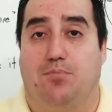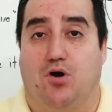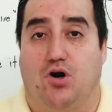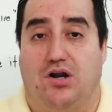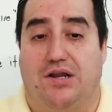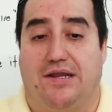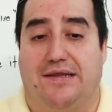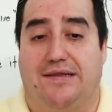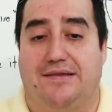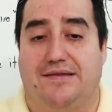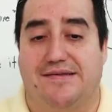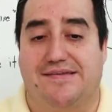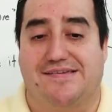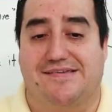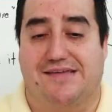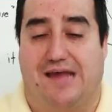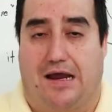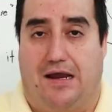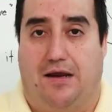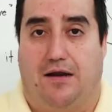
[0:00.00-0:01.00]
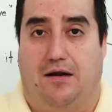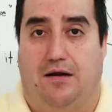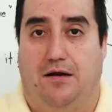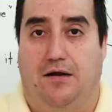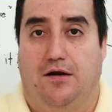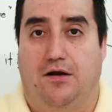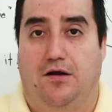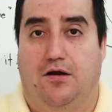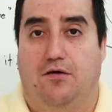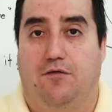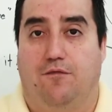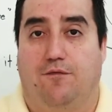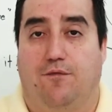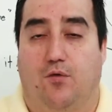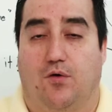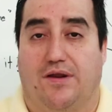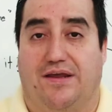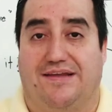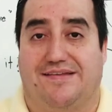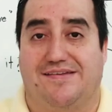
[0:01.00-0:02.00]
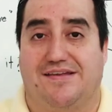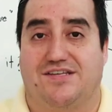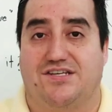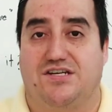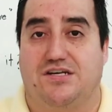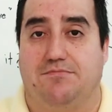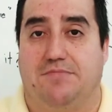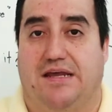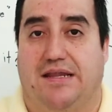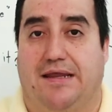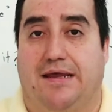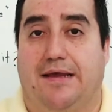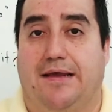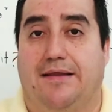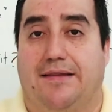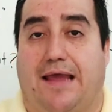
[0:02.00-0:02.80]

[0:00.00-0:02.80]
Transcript: burning desire for its achievement.